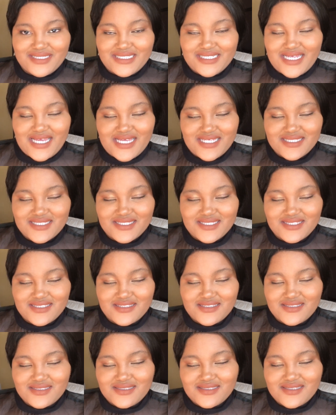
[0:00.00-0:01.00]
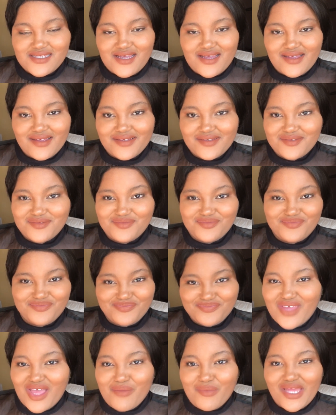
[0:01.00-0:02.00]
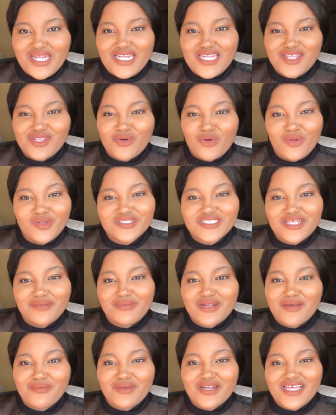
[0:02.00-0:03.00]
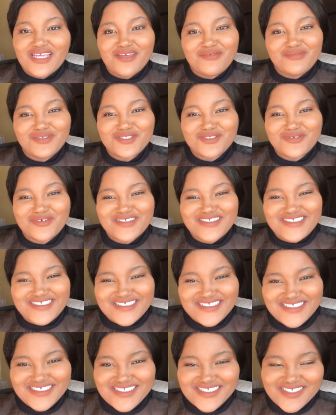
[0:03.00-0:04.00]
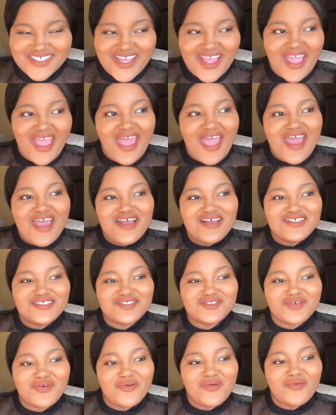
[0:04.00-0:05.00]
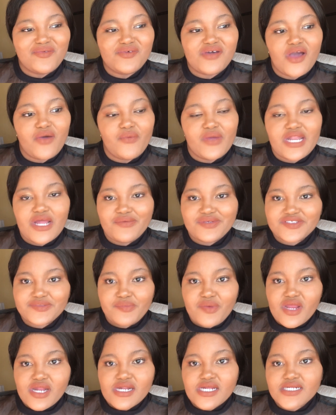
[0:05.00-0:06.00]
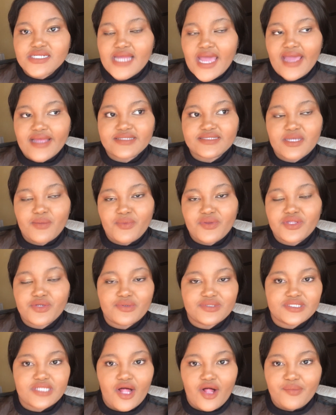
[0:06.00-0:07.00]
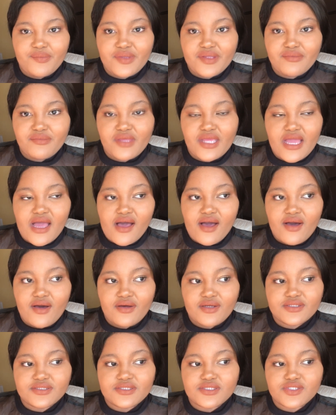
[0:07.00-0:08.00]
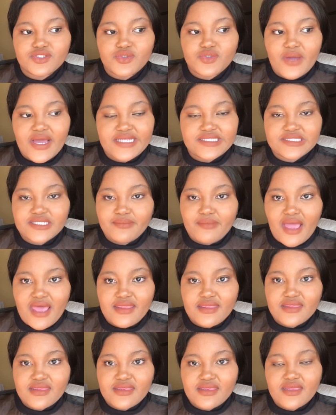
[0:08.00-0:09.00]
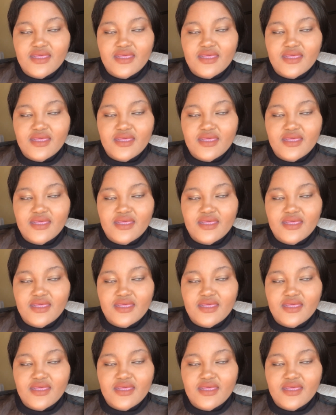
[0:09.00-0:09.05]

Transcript: guys, I need the whole day, but I'm gonna keep it short. So when I was pregnant, I had someone that was helping me out twice a month,